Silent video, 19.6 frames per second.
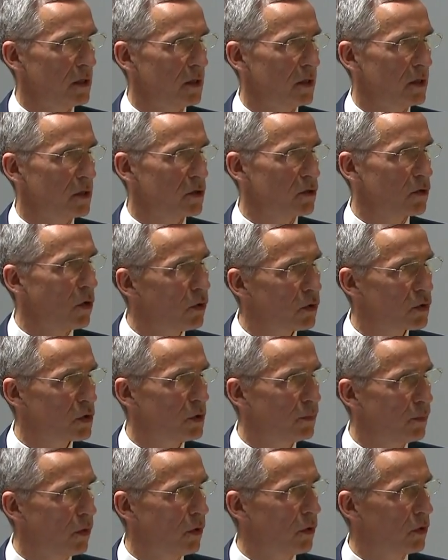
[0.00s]
strong
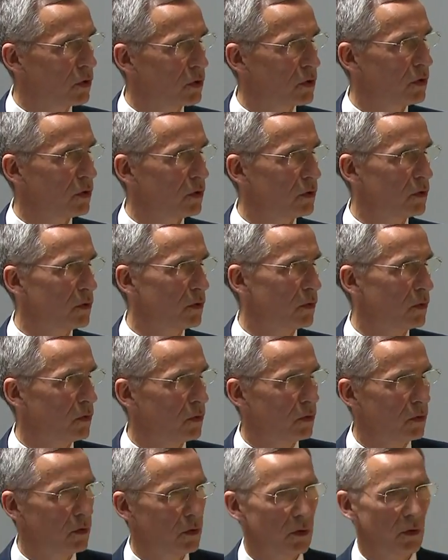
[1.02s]
support
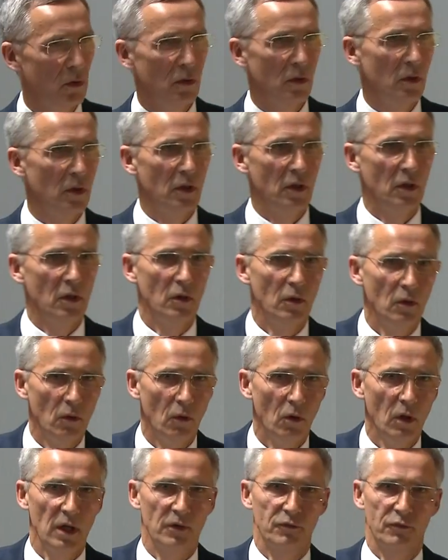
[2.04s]
to
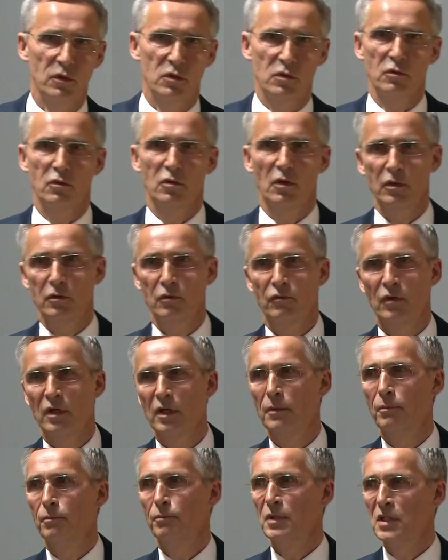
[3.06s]
all efforts to try to find
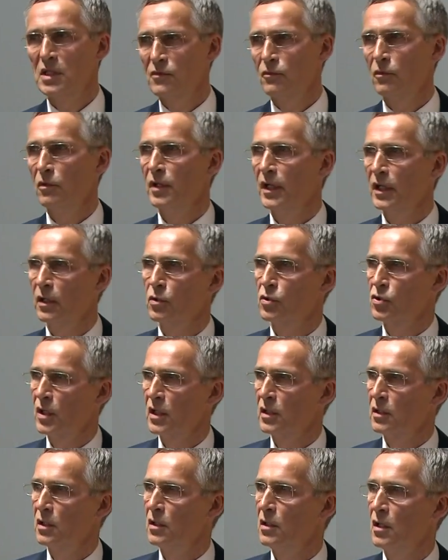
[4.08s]
a peaceful,
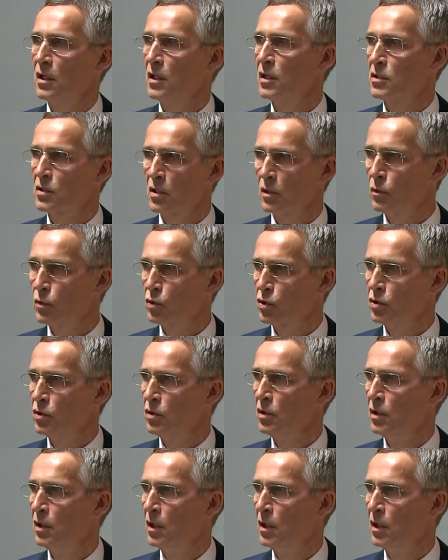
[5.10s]
negotiated solution.